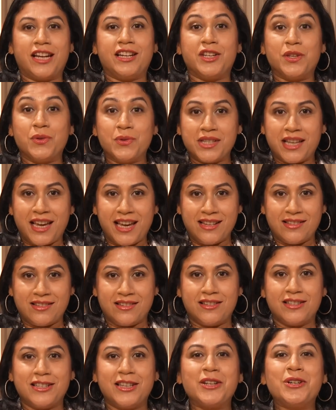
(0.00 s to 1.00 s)
use
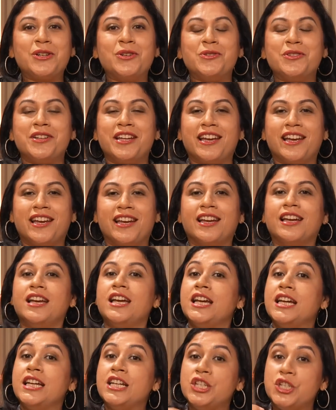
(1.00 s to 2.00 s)
cases, including
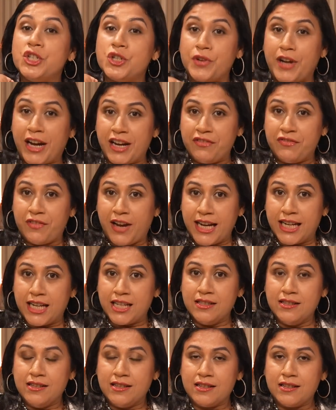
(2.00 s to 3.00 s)
trade
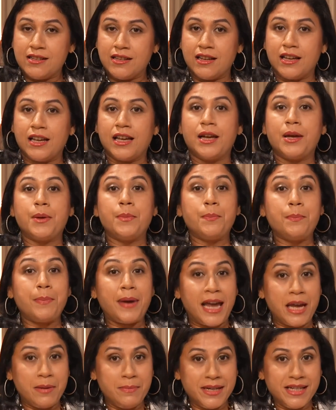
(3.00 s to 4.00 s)
finance,
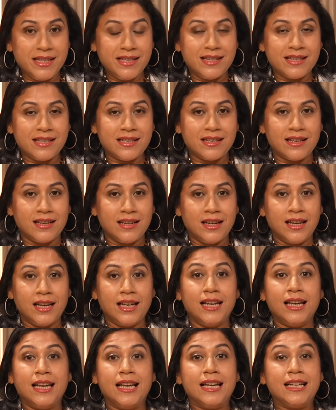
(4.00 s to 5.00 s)
payments,
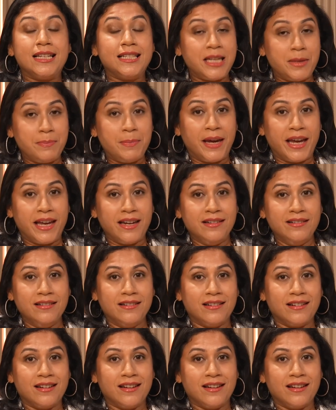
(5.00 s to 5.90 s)
DPIN,